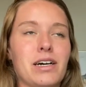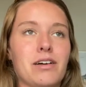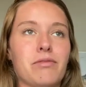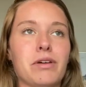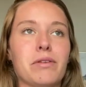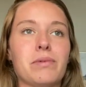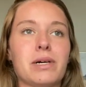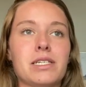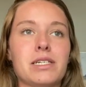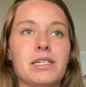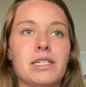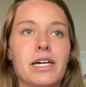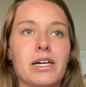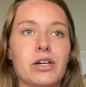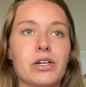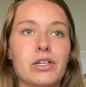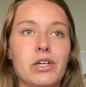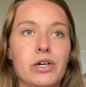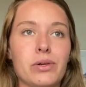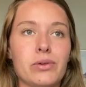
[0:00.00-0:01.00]
We want to let
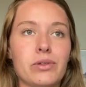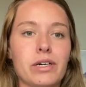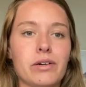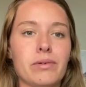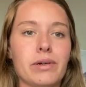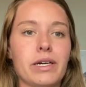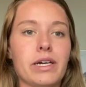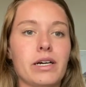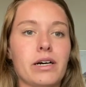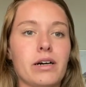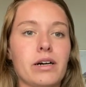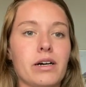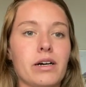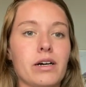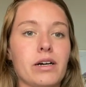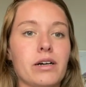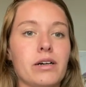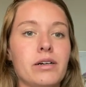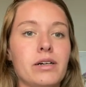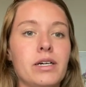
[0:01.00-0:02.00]
her know that we
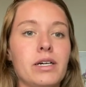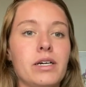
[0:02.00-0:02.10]
are